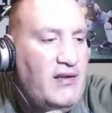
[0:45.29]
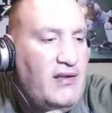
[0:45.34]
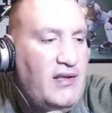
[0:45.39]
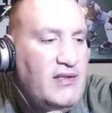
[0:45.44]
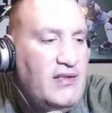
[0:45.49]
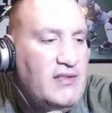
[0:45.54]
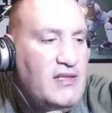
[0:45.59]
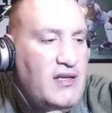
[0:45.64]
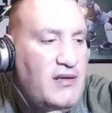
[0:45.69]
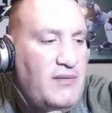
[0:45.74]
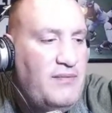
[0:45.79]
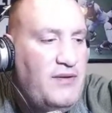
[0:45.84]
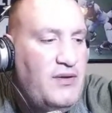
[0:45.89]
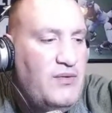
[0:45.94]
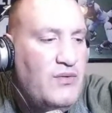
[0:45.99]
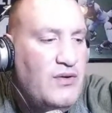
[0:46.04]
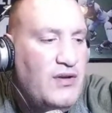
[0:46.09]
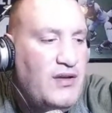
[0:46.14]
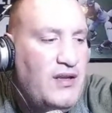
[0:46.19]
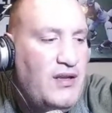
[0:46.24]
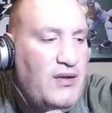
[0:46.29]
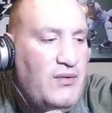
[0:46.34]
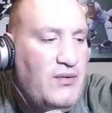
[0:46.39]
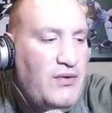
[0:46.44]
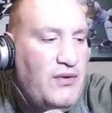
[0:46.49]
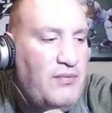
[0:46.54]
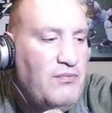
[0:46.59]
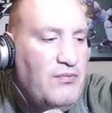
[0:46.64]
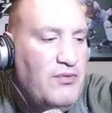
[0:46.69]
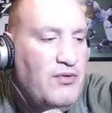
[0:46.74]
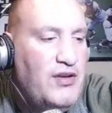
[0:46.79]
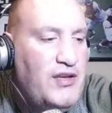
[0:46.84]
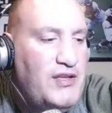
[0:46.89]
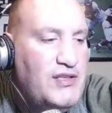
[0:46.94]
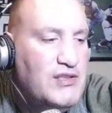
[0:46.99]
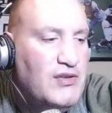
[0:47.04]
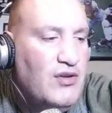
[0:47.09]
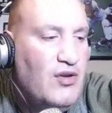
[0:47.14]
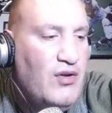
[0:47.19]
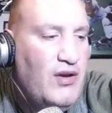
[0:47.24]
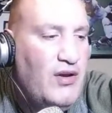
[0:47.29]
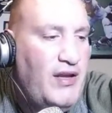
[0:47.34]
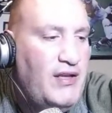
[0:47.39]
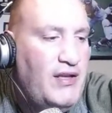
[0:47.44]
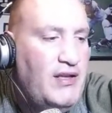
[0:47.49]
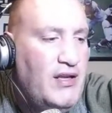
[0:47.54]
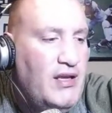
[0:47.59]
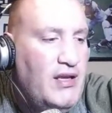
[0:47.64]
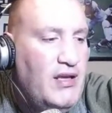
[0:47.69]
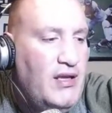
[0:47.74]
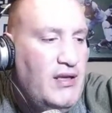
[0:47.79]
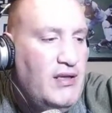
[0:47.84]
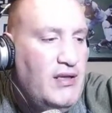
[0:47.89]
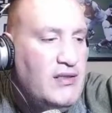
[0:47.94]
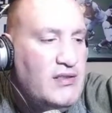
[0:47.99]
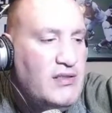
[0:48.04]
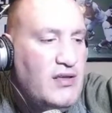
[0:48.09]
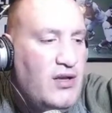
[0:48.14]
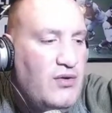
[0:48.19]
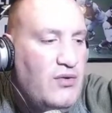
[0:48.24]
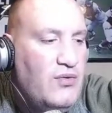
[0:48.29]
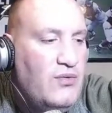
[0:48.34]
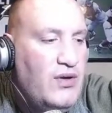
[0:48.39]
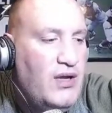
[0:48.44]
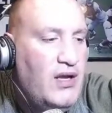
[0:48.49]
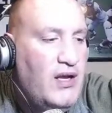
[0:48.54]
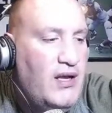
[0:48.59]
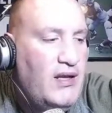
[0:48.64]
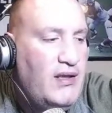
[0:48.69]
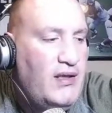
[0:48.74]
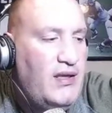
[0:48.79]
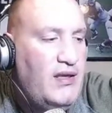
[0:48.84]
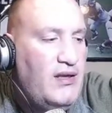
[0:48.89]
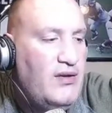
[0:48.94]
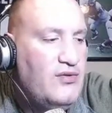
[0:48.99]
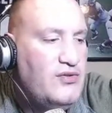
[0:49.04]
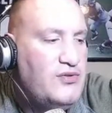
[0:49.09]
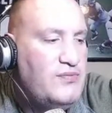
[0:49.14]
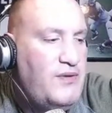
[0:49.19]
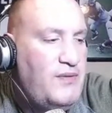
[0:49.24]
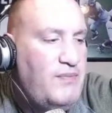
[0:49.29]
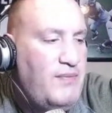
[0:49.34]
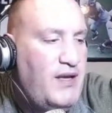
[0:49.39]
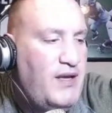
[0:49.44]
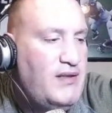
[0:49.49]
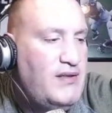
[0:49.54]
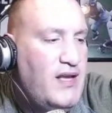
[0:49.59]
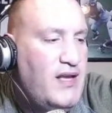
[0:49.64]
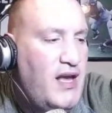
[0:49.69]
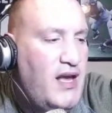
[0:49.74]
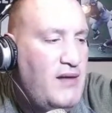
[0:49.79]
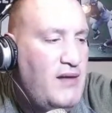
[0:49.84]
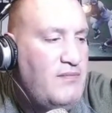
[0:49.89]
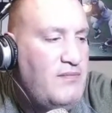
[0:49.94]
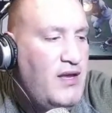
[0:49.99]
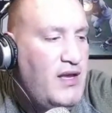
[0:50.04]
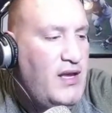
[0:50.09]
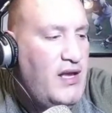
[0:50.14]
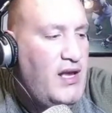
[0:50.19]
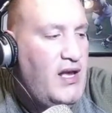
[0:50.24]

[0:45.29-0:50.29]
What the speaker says: He's going to be working with Maurice Lloyd, so he owes me big time.